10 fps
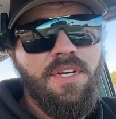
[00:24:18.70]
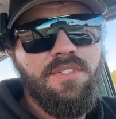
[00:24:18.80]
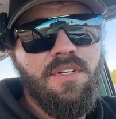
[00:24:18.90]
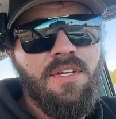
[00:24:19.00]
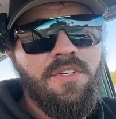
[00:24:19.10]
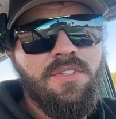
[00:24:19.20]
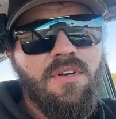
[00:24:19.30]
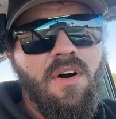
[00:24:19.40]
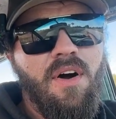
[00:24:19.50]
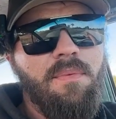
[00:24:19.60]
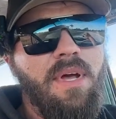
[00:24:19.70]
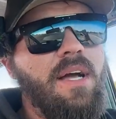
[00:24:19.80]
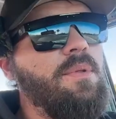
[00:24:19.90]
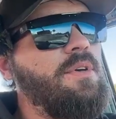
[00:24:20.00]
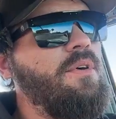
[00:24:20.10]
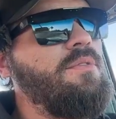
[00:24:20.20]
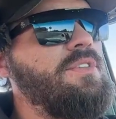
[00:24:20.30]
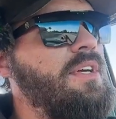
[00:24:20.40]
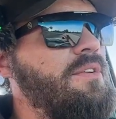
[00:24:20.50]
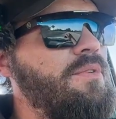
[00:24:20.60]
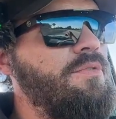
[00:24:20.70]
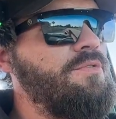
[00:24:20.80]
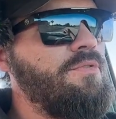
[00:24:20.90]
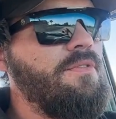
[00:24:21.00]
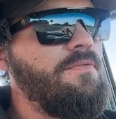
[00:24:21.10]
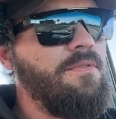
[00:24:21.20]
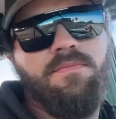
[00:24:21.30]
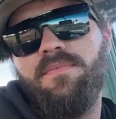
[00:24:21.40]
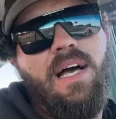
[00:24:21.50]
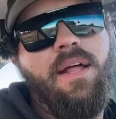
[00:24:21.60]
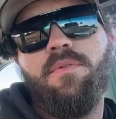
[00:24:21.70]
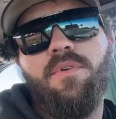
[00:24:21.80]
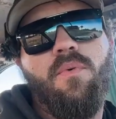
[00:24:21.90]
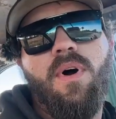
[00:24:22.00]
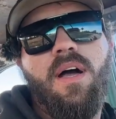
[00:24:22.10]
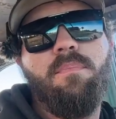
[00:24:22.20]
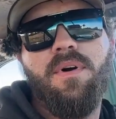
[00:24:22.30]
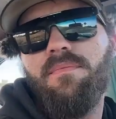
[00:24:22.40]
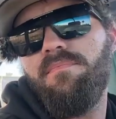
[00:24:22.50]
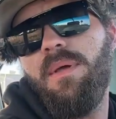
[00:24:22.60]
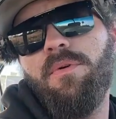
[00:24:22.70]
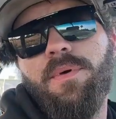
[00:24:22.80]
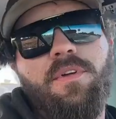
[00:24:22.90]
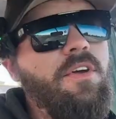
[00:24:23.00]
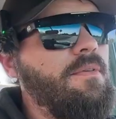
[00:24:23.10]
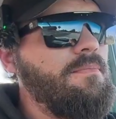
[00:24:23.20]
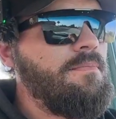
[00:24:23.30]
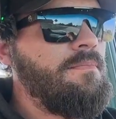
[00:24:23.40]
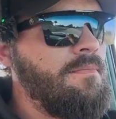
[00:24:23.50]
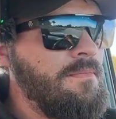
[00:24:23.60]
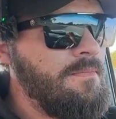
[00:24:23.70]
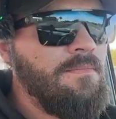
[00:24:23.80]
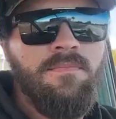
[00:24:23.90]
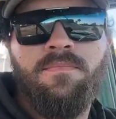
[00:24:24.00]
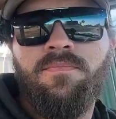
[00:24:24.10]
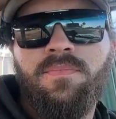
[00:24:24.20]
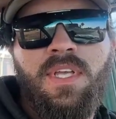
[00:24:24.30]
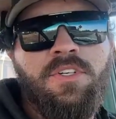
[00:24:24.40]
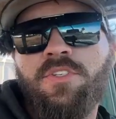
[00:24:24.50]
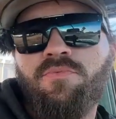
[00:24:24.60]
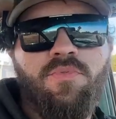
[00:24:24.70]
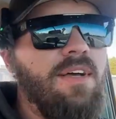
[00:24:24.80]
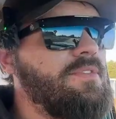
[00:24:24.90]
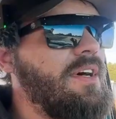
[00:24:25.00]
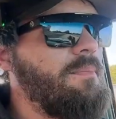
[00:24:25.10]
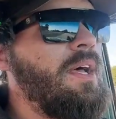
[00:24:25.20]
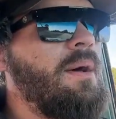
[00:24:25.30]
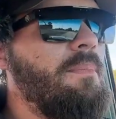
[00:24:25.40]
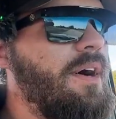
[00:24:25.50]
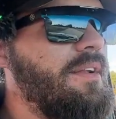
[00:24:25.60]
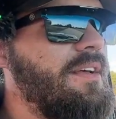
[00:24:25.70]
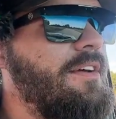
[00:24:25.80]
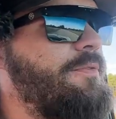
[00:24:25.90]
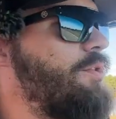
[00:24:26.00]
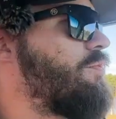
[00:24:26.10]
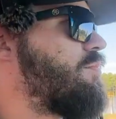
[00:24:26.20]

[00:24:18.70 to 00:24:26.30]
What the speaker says: reason it just automatically goes into neutral. For I don't know why, but maybe you'll be able to hear it. It just revs up. But if you